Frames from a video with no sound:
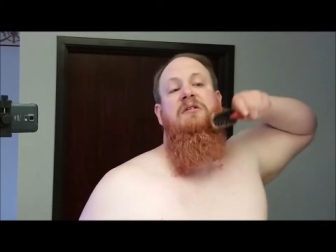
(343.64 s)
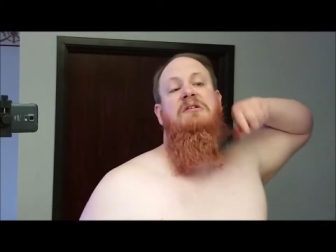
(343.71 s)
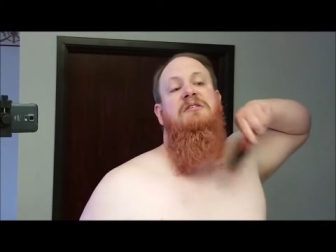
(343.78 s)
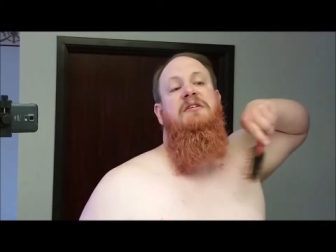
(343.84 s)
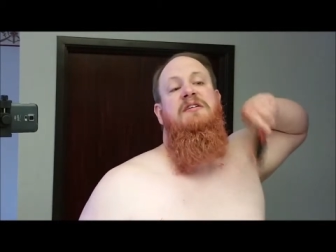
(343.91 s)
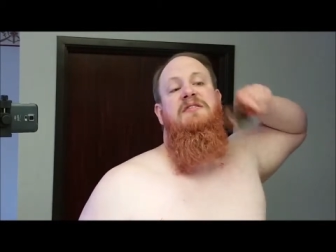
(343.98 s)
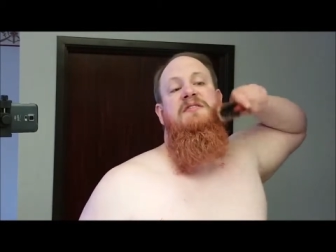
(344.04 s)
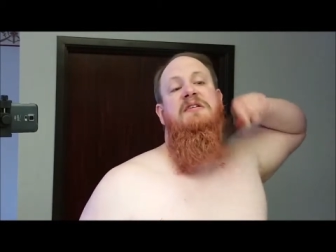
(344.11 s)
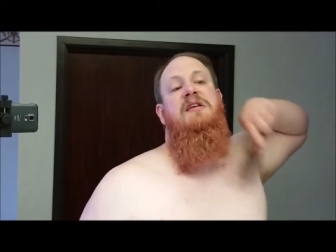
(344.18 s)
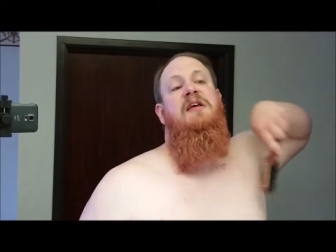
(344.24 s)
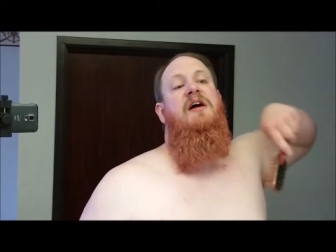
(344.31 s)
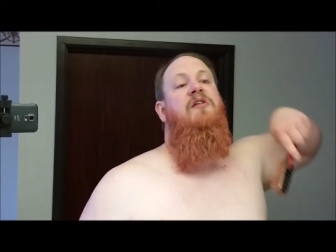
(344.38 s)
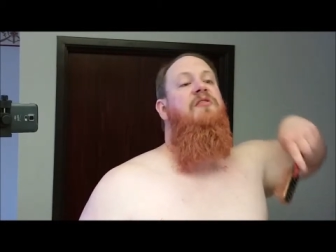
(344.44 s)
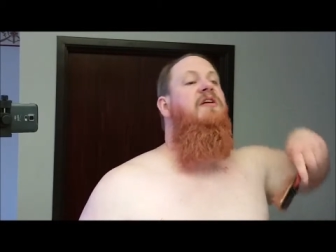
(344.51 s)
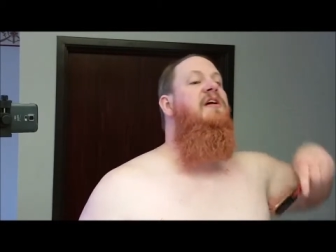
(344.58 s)
You can see
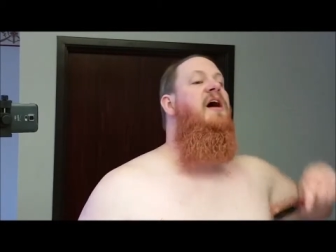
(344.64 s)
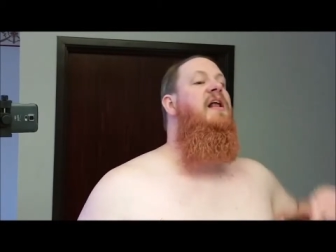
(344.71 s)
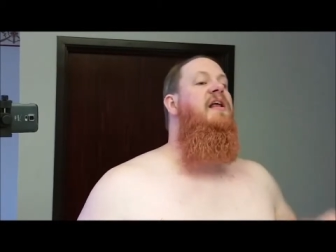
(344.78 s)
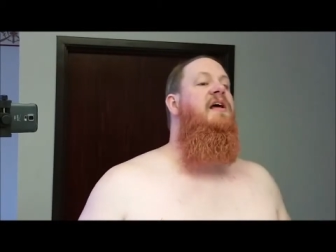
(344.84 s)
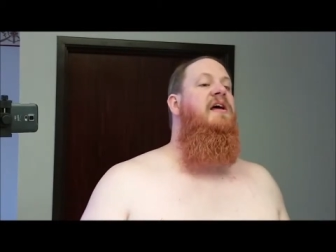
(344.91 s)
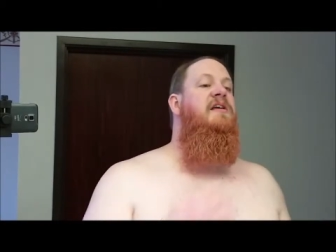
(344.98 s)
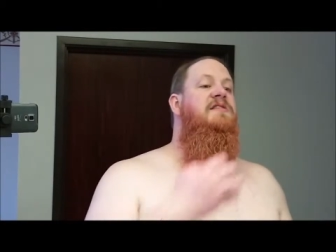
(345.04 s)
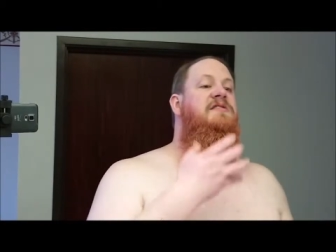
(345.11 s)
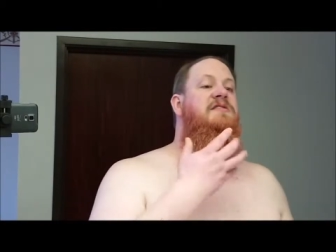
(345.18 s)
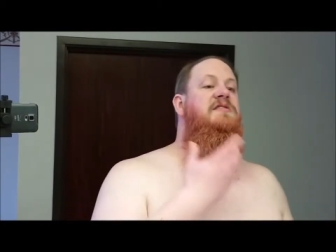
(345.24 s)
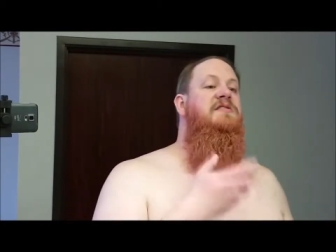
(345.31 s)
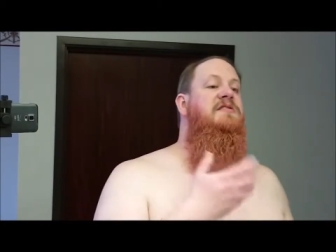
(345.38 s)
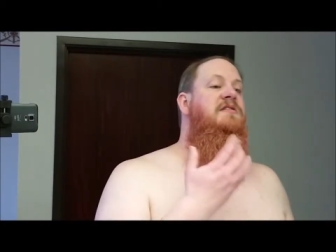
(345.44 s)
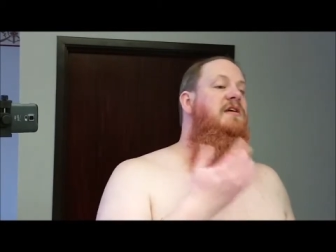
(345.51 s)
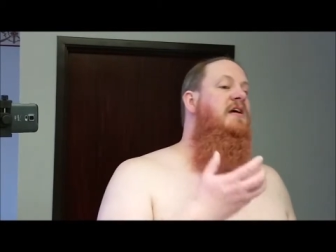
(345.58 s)
how the color
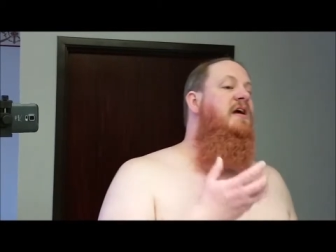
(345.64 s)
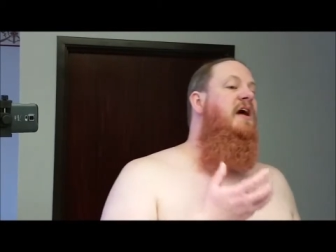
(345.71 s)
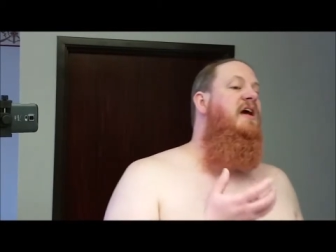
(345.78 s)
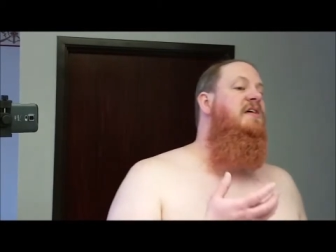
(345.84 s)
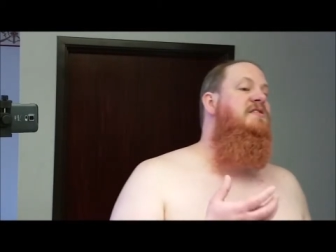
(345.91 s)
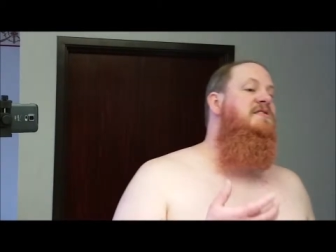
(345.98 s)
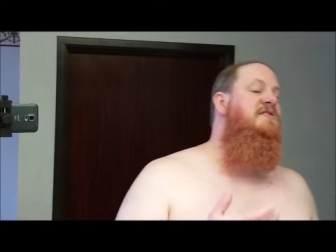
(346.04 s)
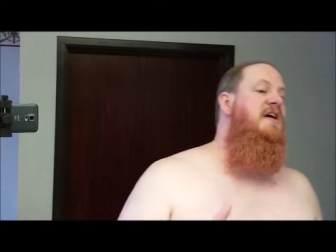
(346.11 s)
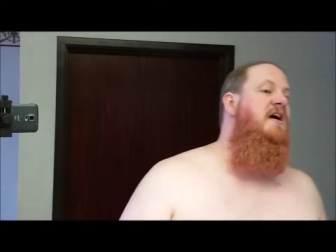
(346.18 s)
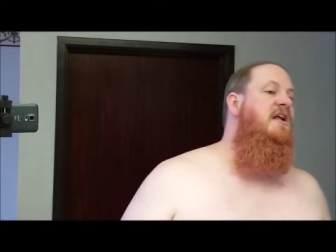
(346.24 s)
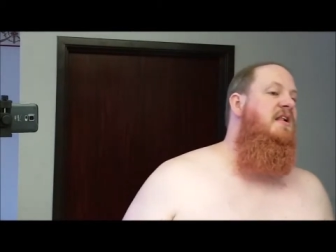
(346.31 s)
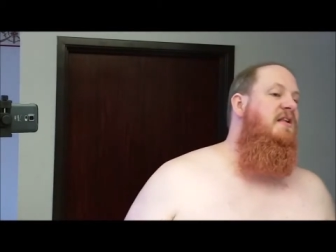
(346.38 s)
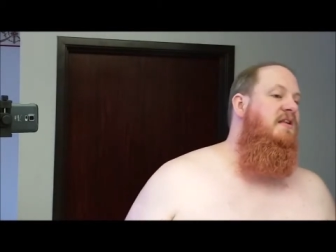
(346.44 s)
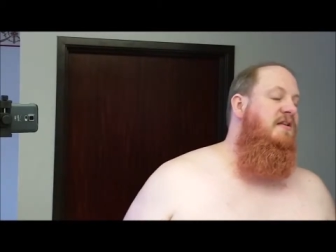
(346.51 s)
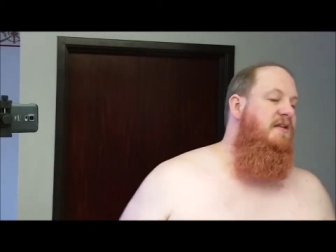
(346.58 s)
has
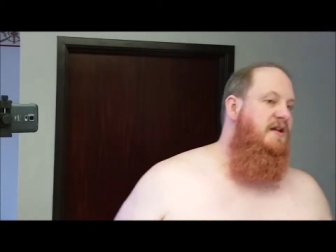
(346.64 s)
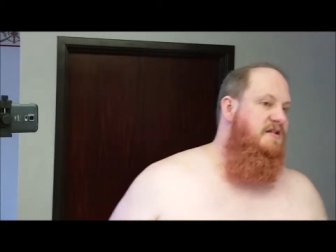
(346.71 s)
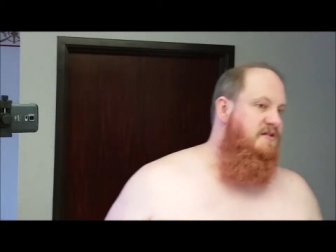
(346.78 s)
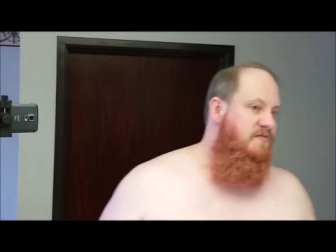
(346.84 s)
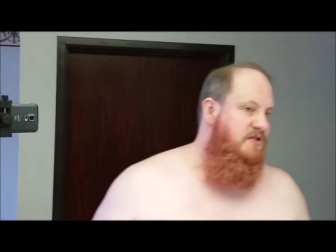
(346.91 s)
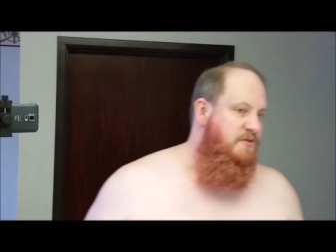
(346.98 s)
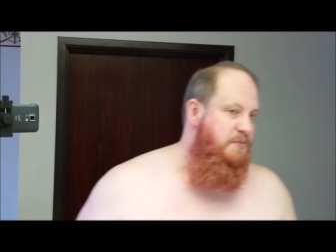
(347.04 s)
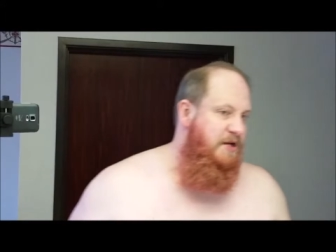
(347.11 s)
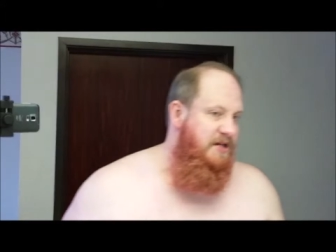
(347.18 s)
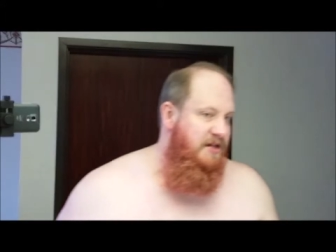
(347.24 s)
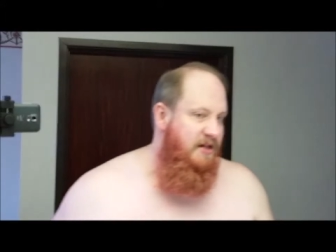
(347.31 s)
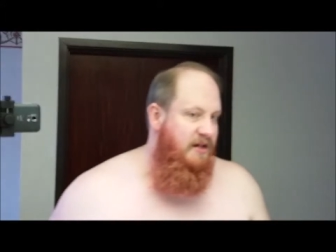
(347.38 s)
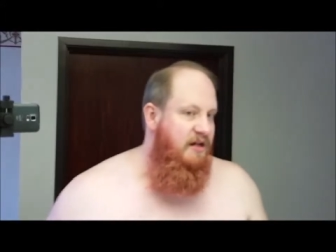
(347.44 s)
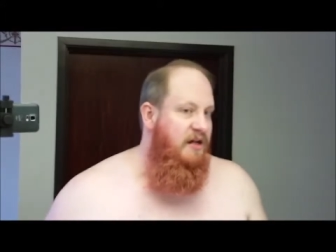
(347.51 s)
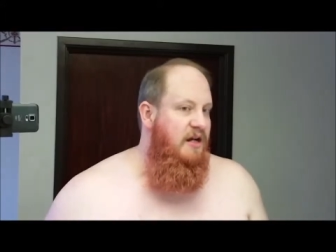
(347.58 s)
dulled as I've spread it
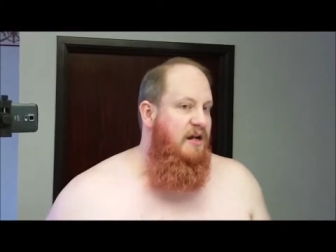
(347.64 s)
in.